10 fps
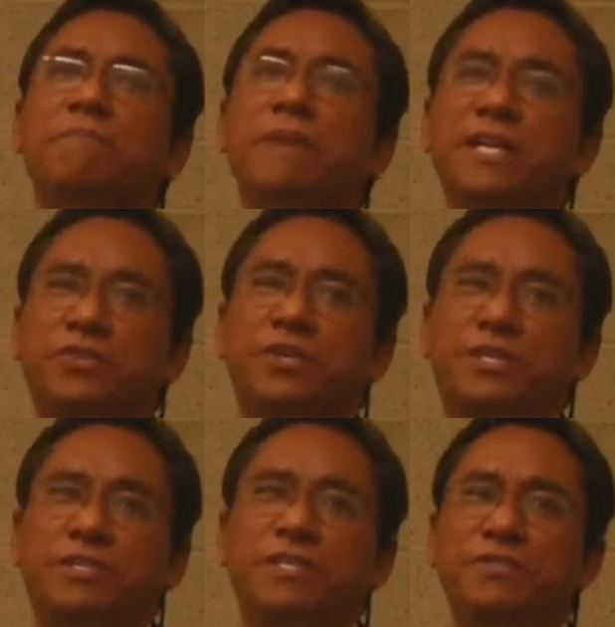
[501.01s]
the
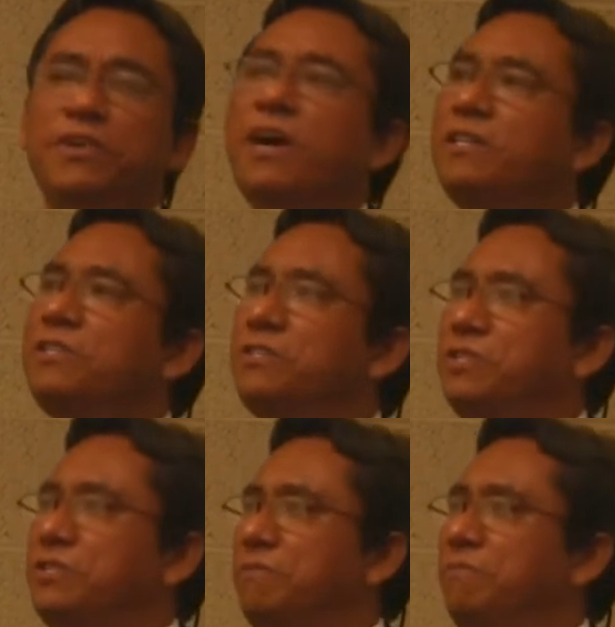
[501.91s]
matrix, design the
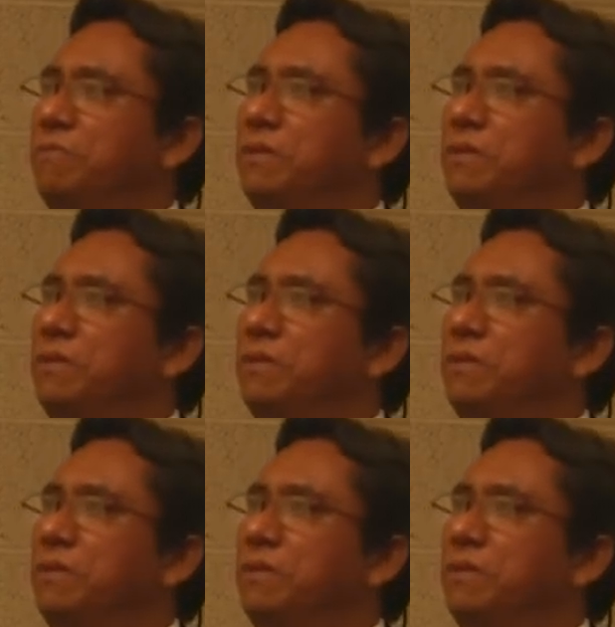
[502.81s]
system.